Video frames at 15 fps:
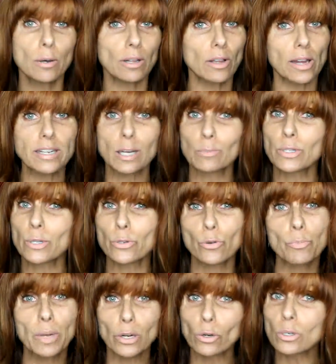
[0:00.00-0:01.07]
A lot of times those are
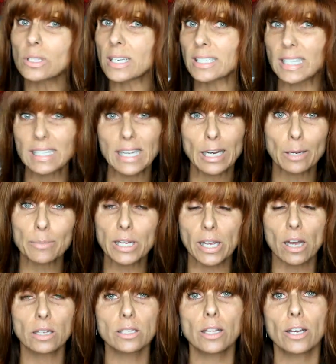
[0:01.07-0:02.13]
minerals like titanium
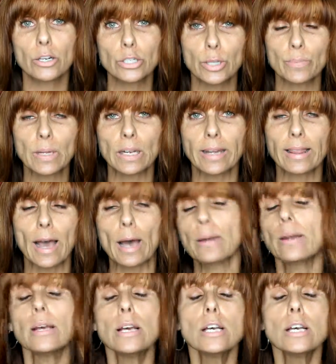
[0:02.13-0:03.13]
dioxide or something like that.